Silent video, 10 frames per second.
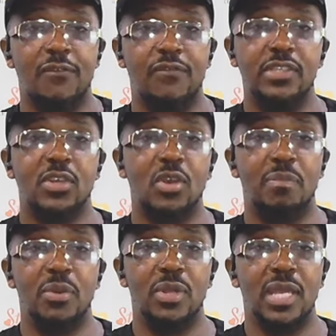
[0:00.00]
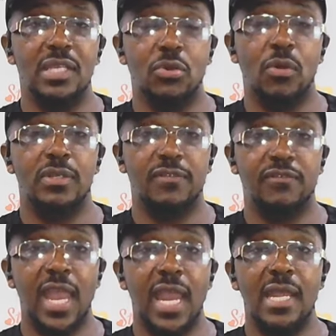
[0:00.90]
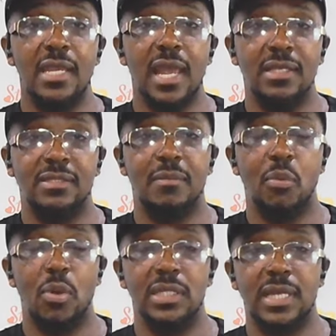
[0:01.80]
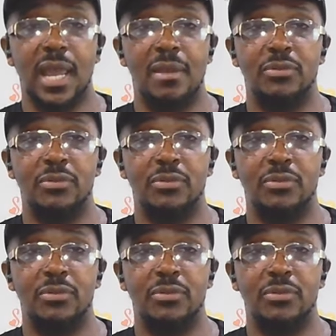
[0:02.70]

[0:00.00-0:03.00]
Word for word: physical beauty is going to fade at some point in time.